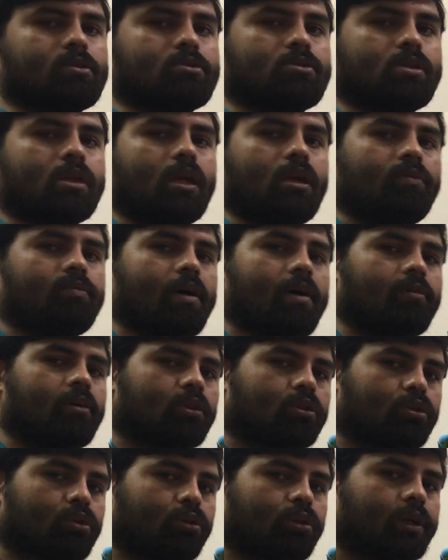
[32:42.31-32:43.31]
So if I will
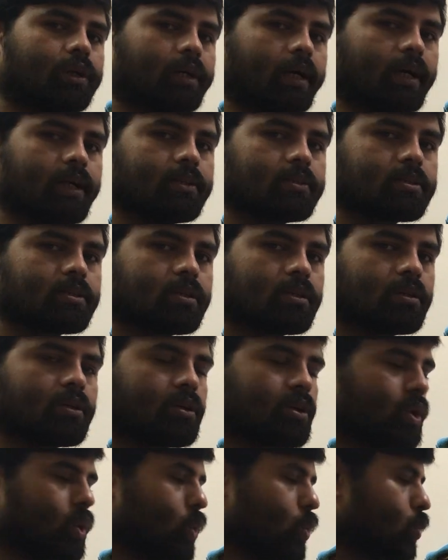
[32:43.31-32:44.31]
throw a dice,
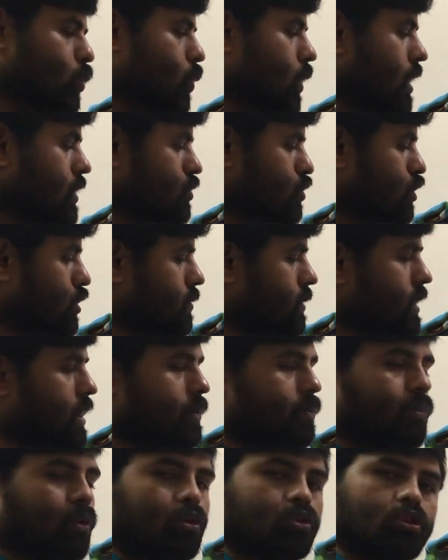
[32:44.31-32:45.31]
what should be the
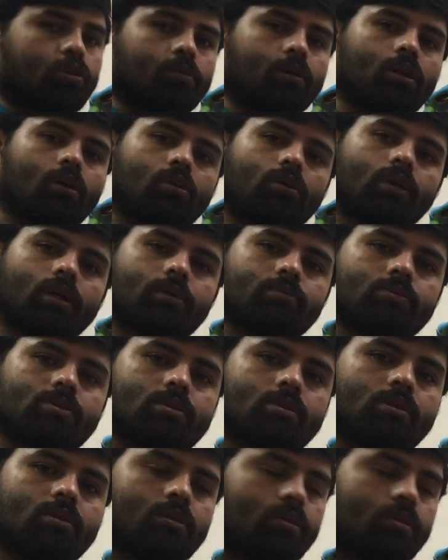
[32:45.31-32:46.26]
possible outcomes?